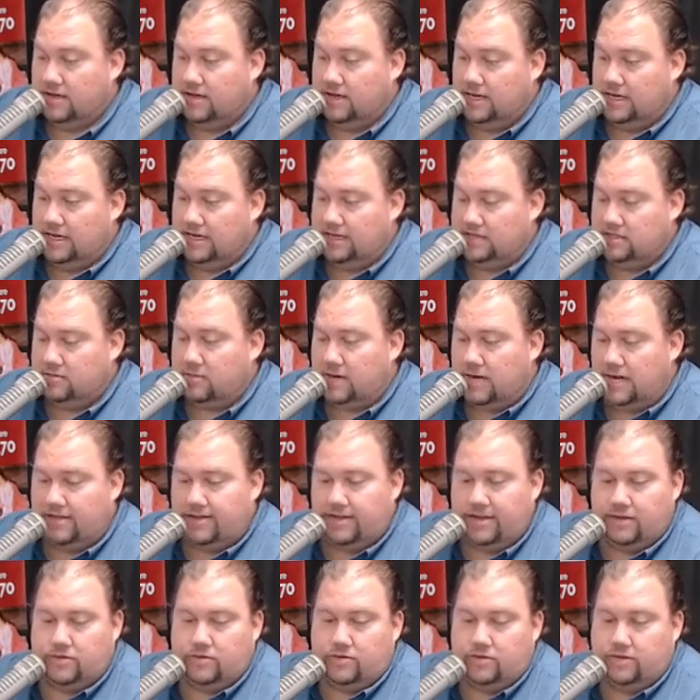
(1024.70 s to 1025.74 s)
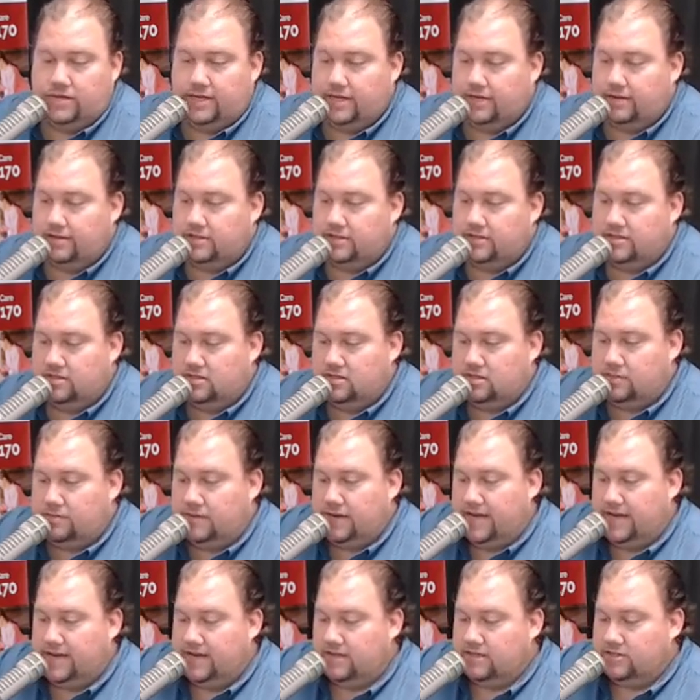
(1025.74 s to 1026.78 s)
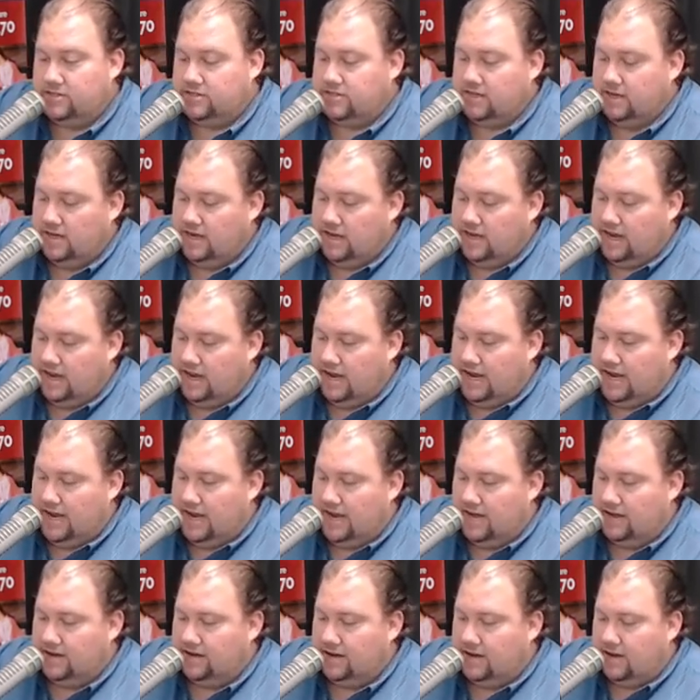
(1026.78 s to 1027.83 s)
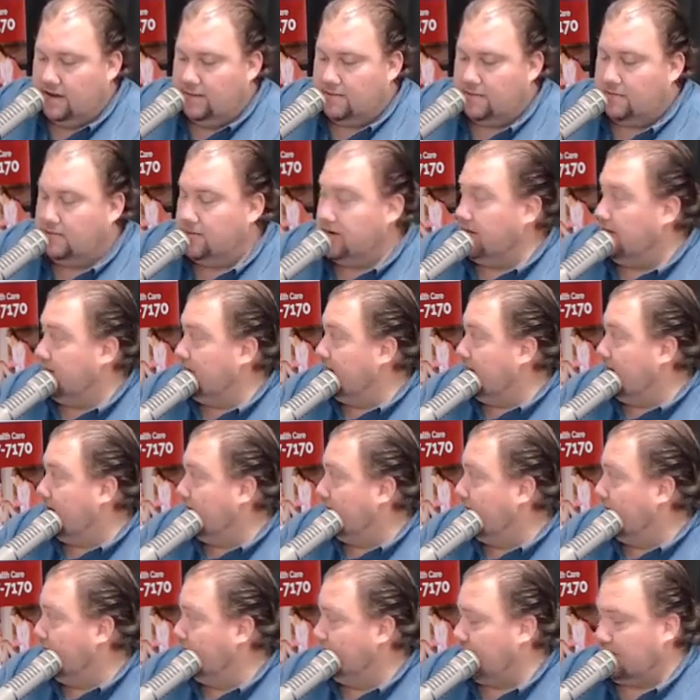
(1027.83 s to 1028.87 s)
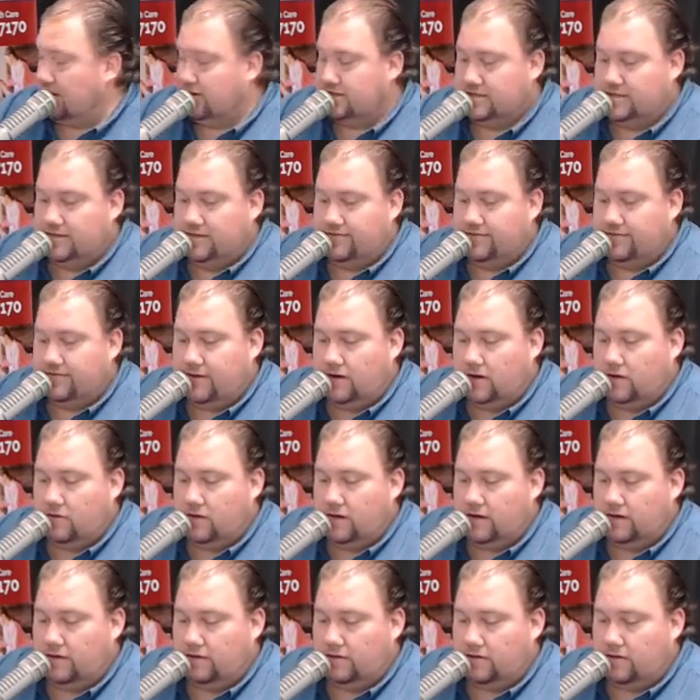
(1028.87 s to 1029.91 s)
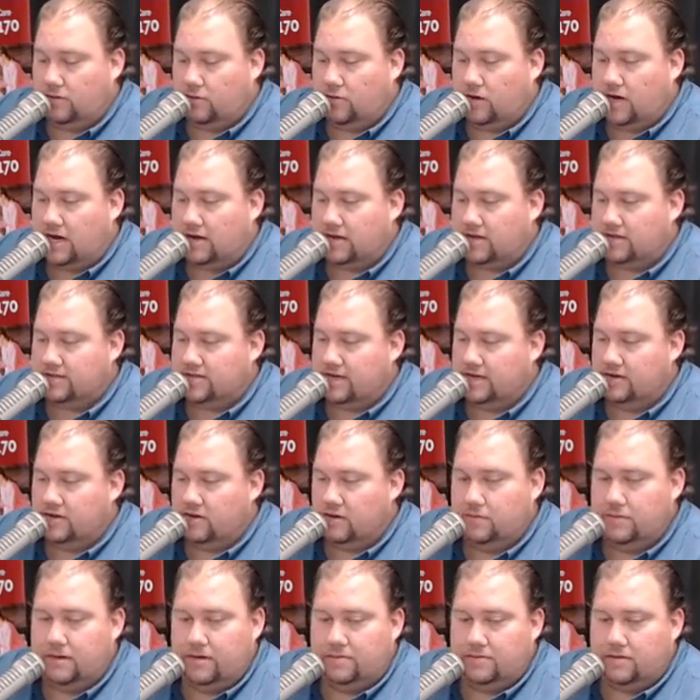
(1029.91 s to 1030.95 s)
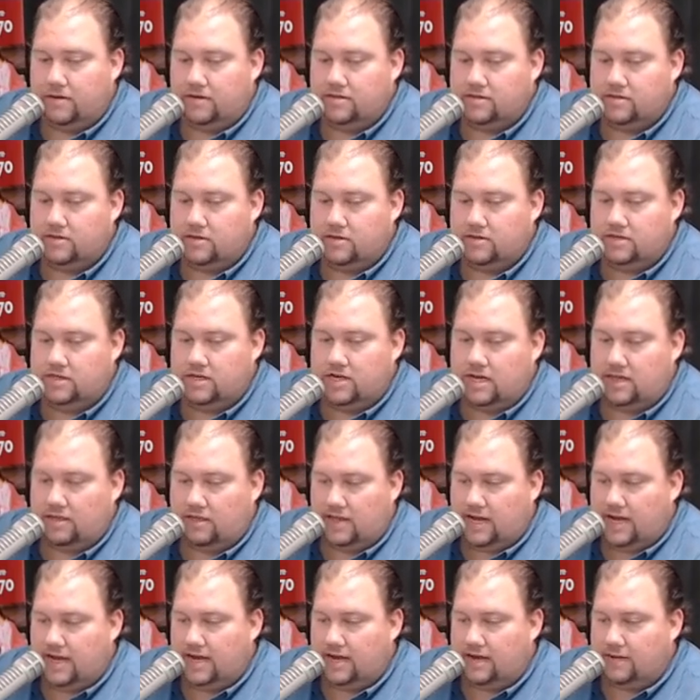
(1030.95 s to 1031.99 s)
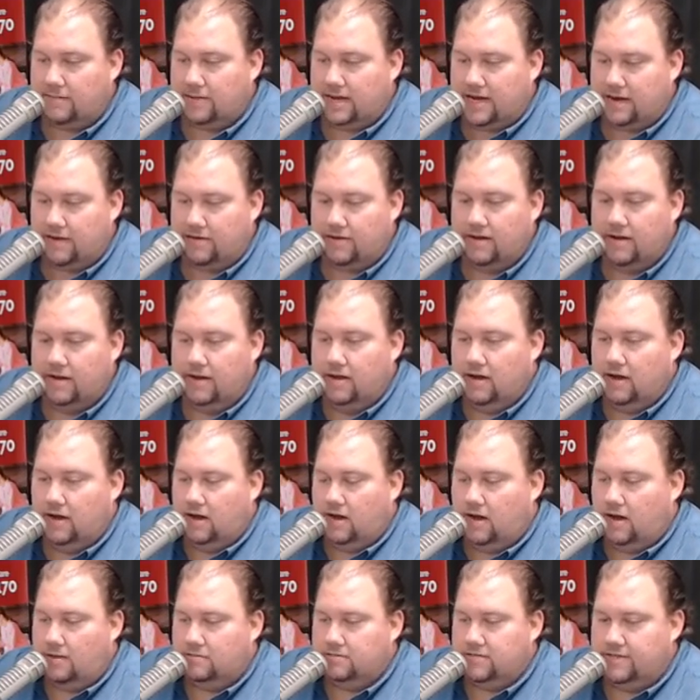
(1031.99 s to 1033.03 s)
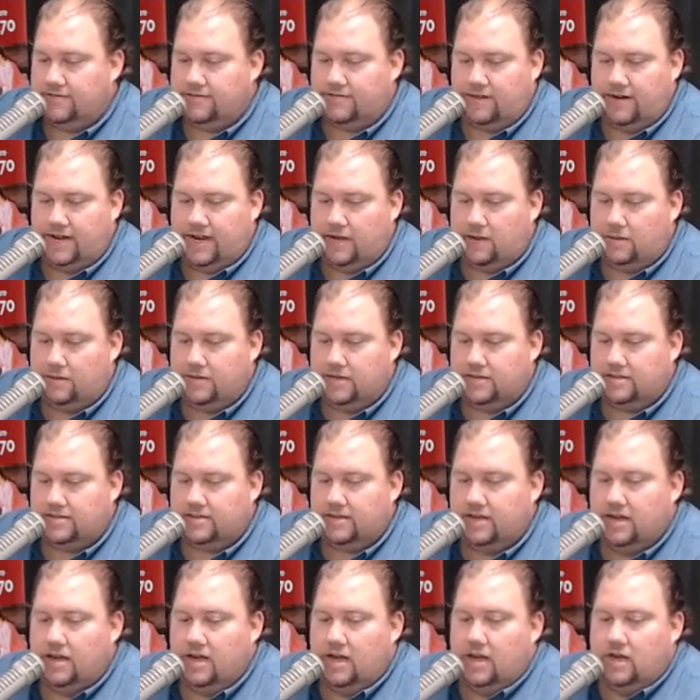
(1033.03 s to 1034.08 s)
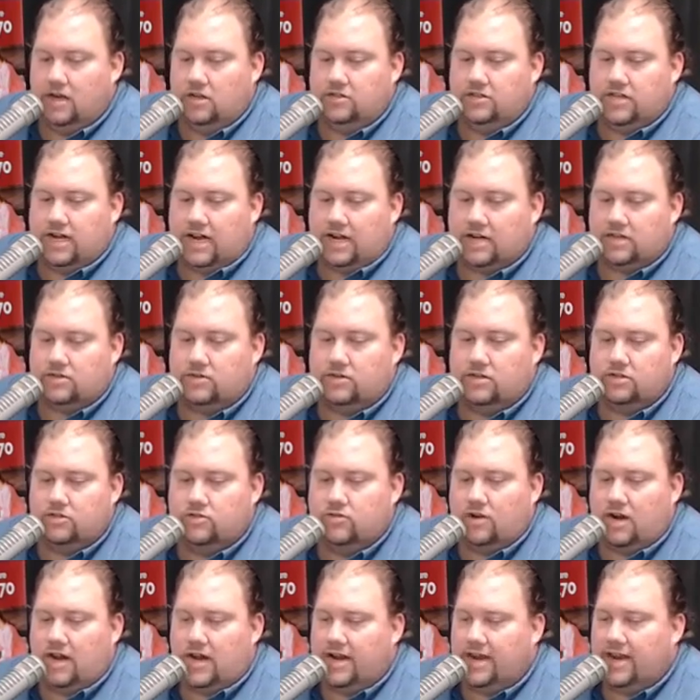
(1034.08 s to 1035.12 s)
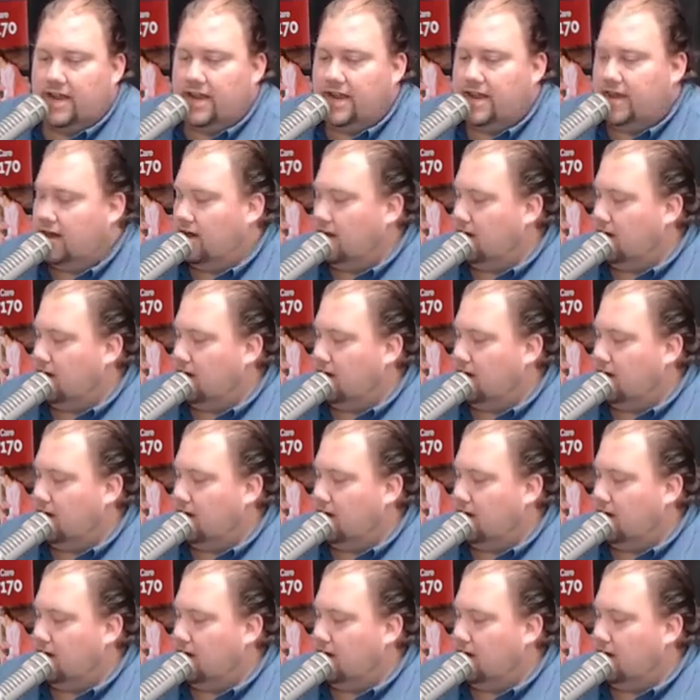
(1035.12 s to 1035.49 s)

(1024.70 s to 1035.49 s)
He's bilingual in English and Spanish. And I'm going to give out his info in a little while because I know people are searching online about different ailments. Dr. Andrade,